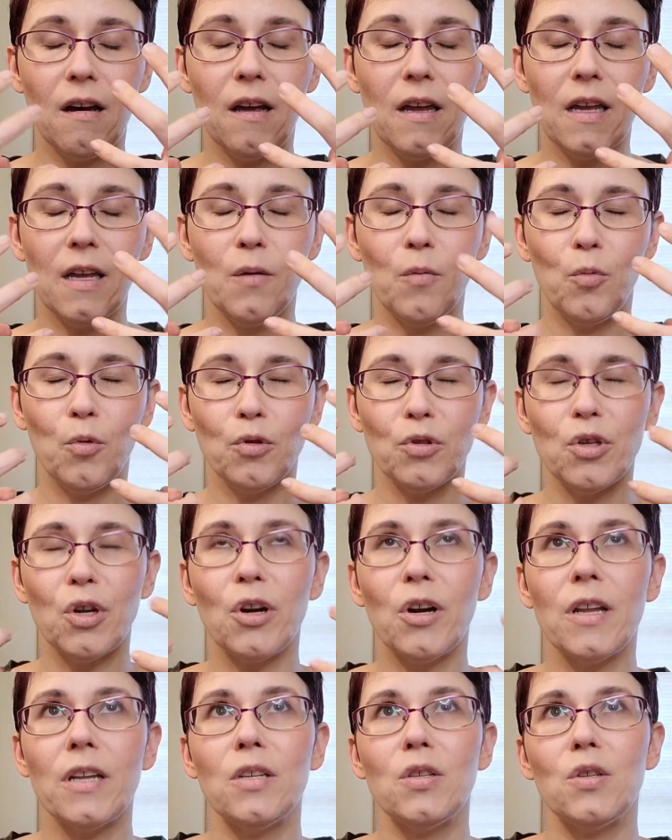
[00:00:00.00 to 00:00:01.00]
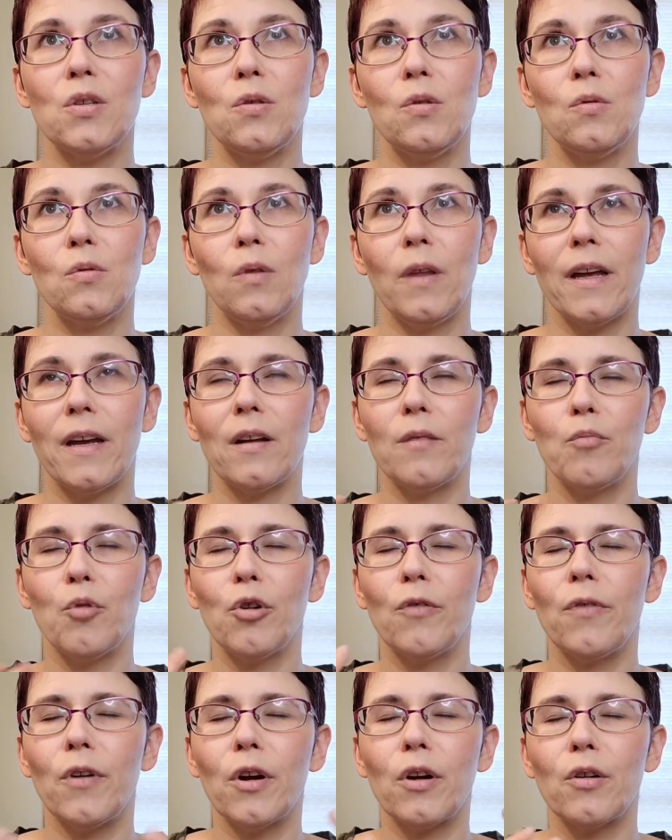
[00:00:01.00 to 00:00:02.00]
it will turn into like
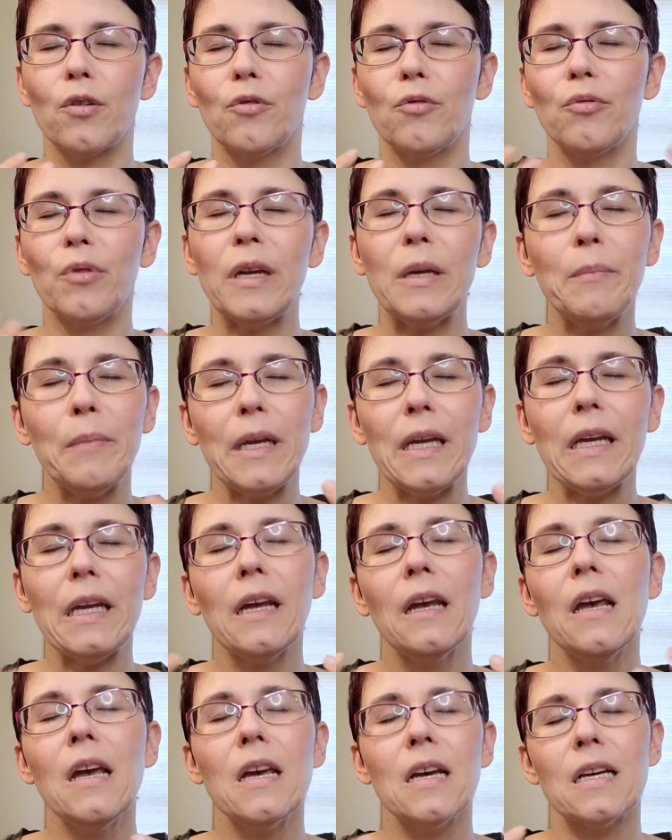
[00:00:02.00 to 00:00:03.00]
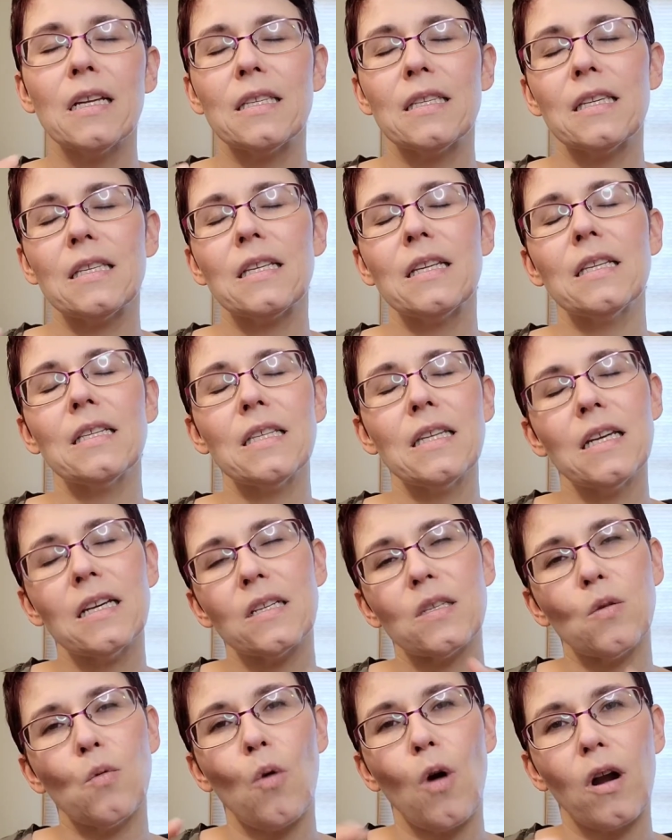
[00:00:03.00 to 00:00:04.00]
more of a creamy consistency
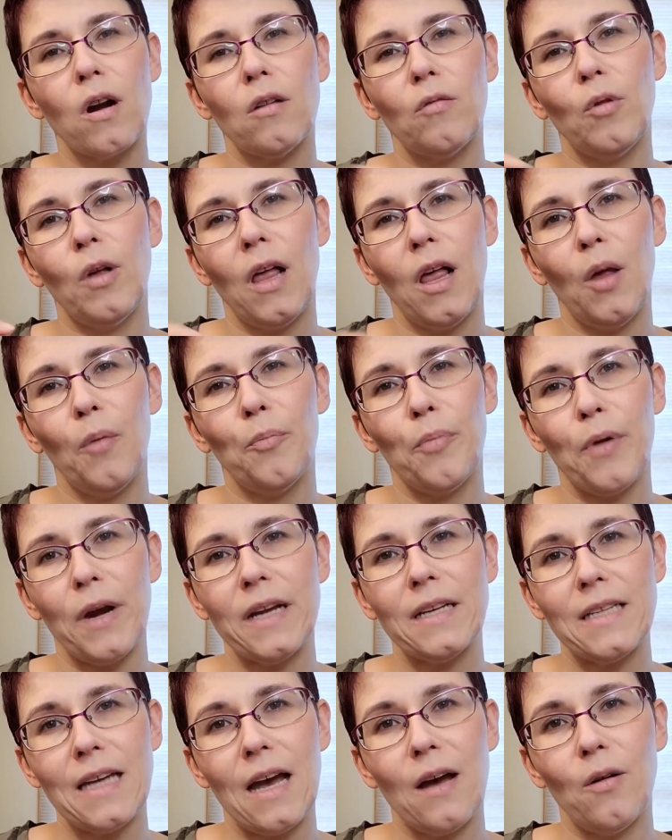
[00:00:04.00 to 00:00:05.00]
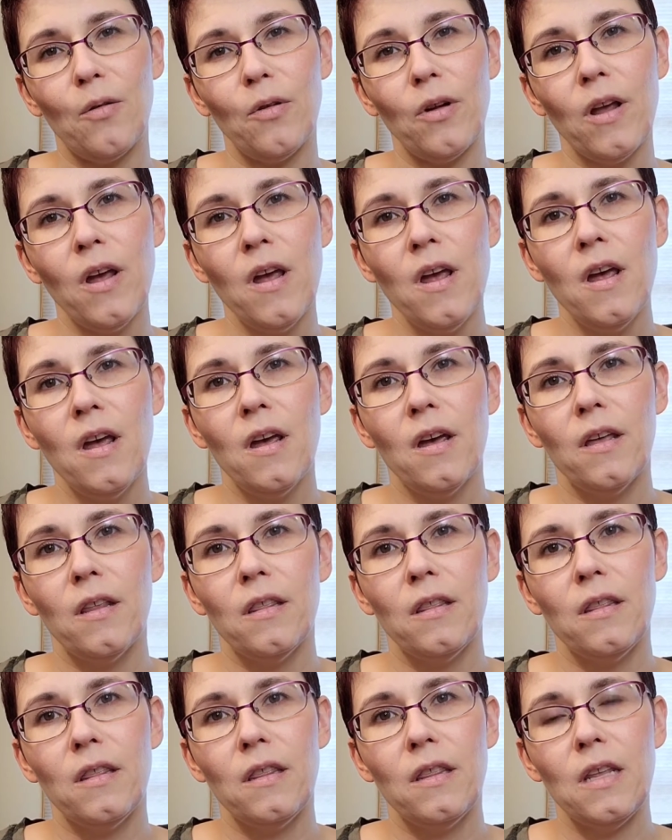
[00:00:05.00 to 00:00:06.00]
because the water will help break down
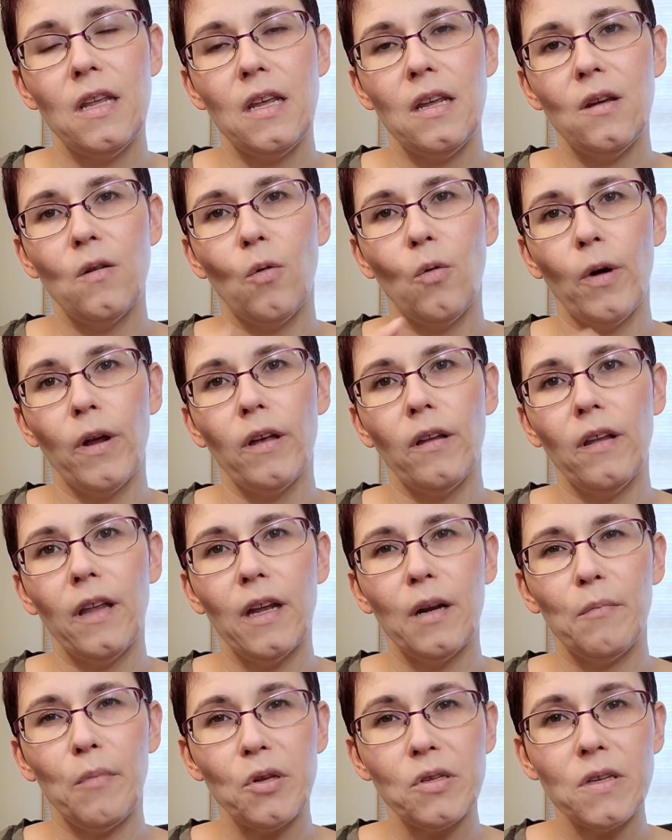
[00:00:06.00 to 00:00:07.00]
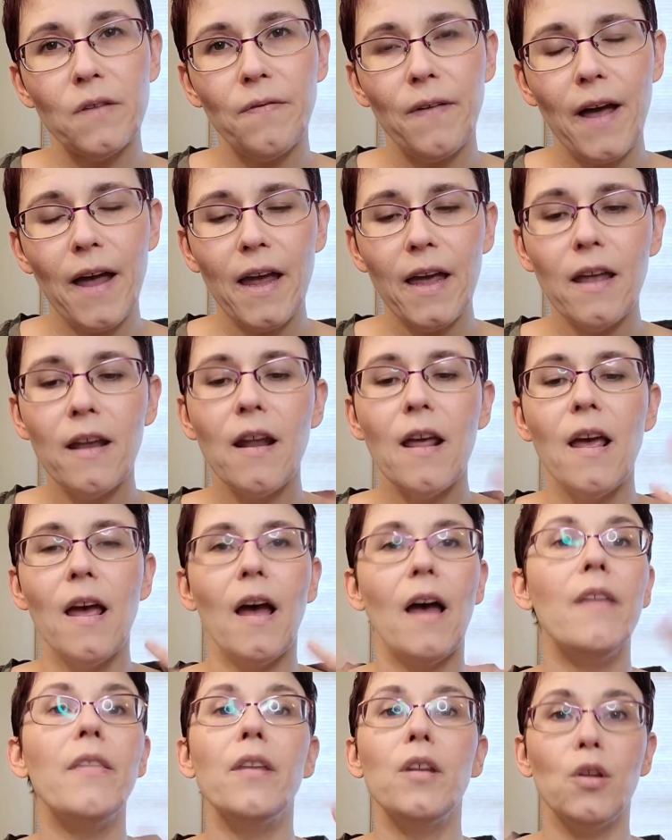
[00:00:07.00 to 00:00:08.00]
the oil and emulsify it,
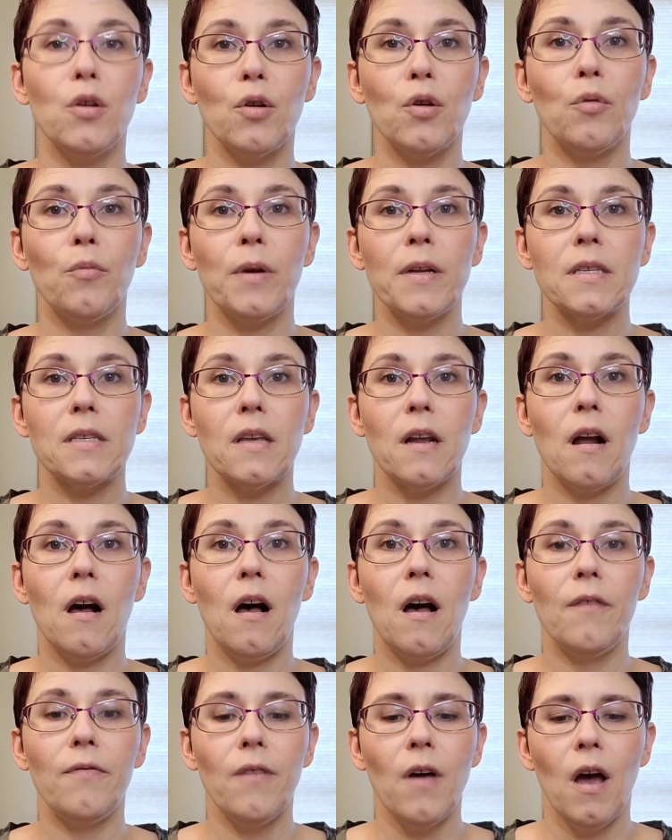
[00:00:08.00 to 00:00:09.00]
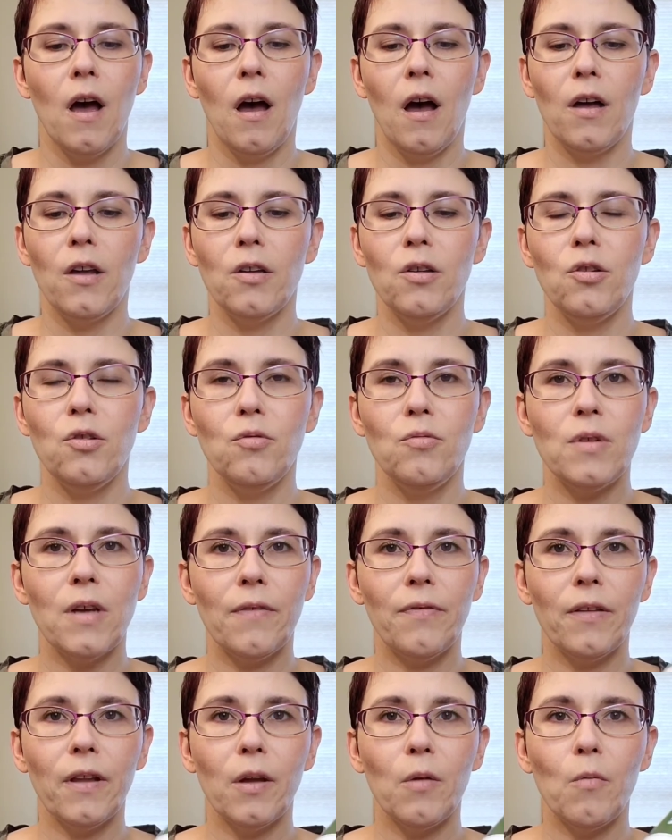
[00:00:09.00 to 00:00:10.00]
and then you can rinse it off. You
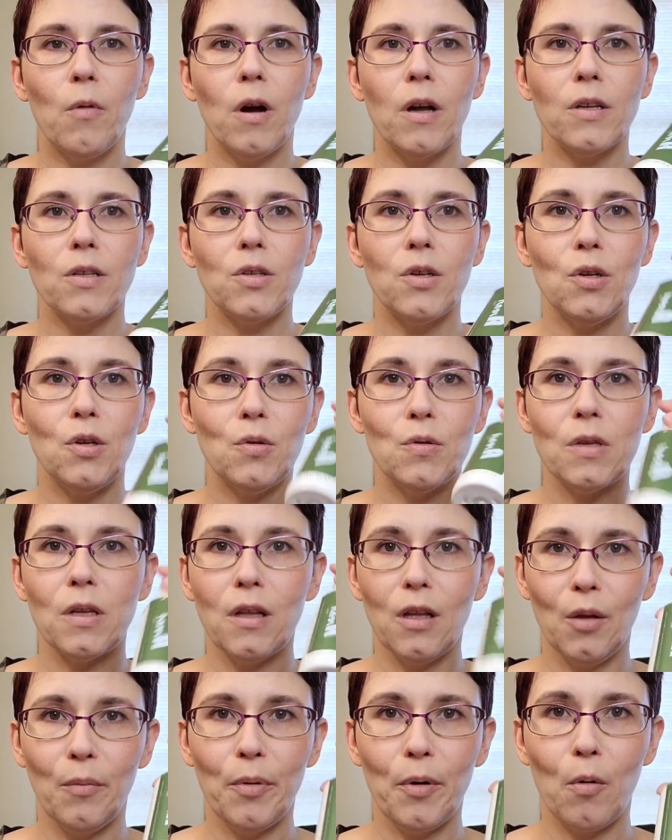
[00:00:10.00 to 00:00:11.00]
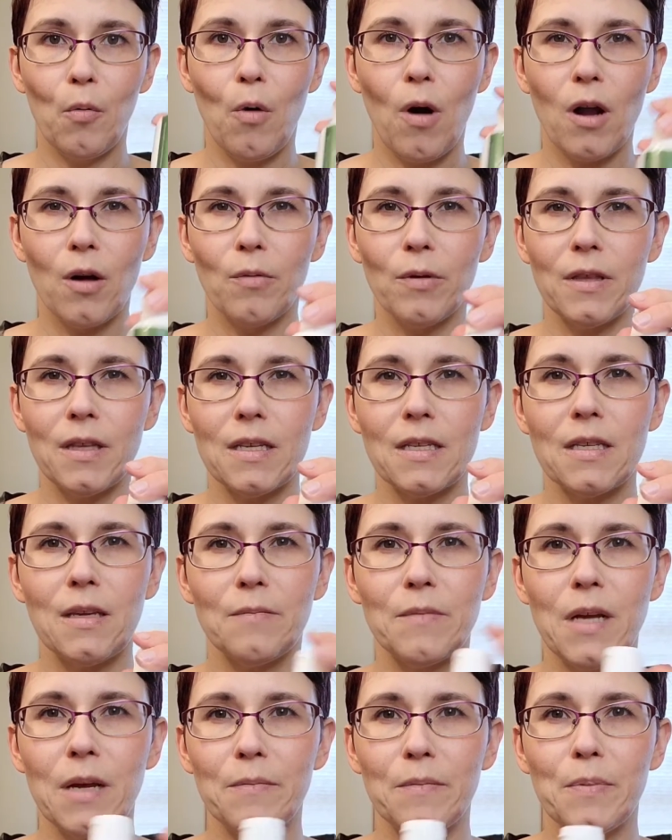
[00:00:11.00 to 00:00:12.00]
definitely want to use a little bit of water with this.
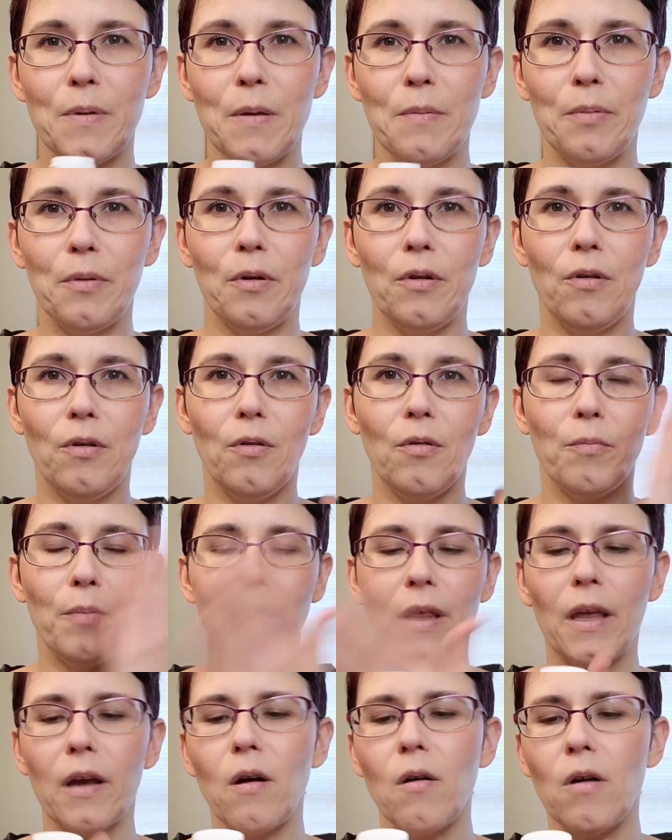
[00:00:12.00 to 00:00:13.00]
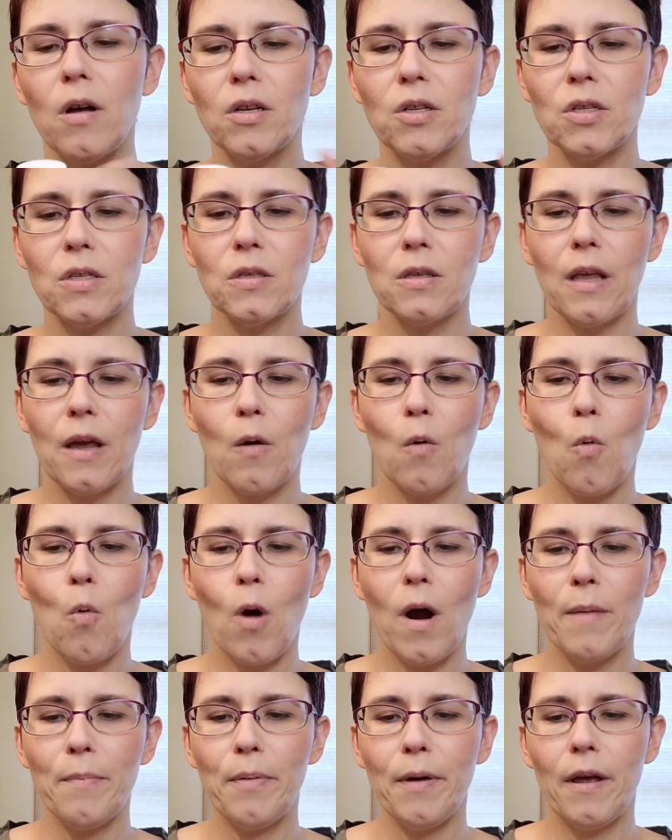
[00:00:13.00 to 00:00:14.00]
Sometimes people be like, oh, I'll just like
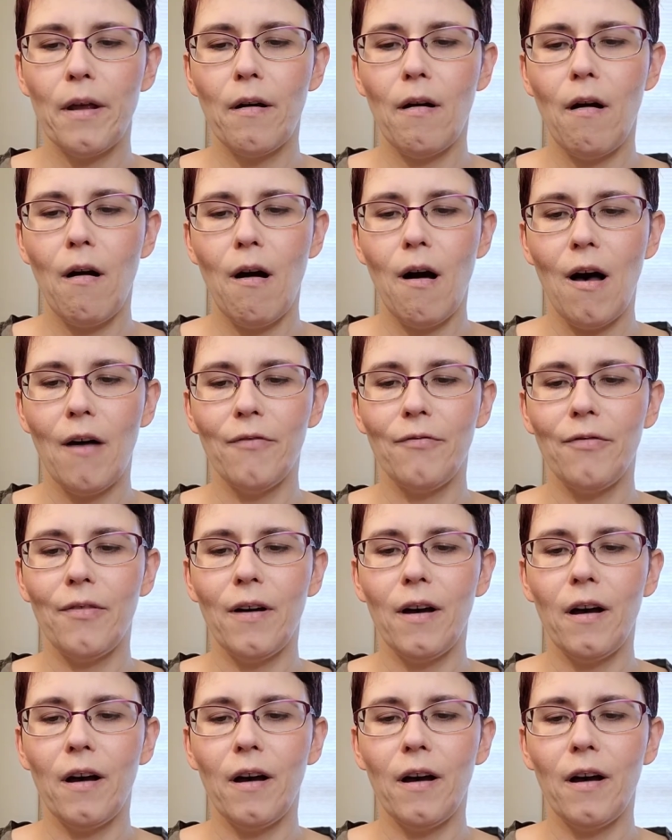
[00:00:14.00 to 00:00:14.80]
wipe it off.